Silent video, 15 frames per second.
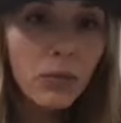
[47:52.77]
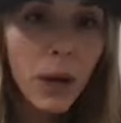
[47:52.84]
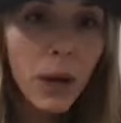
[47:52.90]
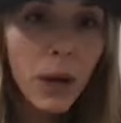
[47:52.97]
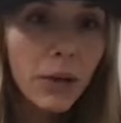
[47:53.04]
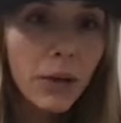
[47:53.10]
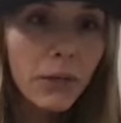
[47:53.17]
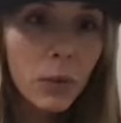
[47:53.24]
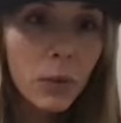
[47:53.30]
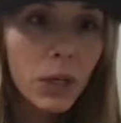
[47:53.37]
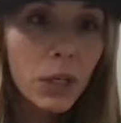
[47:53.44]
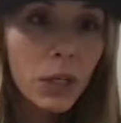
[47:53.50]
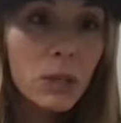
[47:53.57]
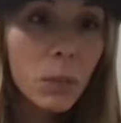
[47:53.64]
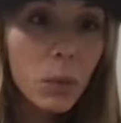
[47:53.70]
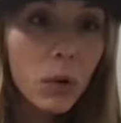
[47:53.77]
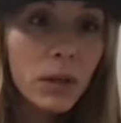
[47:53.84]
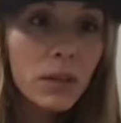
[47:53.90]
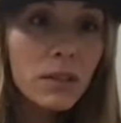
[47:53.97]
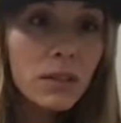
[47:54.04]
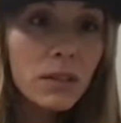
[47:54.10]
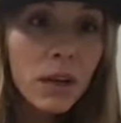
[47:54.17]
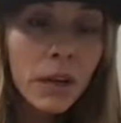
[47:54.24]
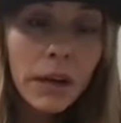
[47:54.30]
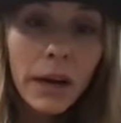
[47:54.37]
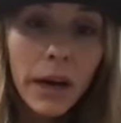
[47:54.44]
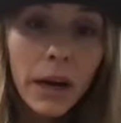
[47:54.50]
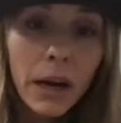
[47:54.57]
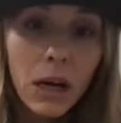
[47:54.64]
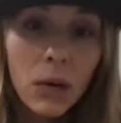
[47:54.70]
prepped for winter sports,
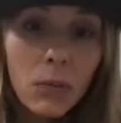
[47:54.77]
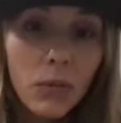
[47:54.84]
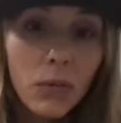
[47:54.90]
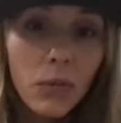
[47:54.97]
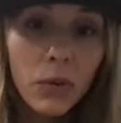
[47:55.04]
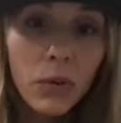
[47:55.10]
I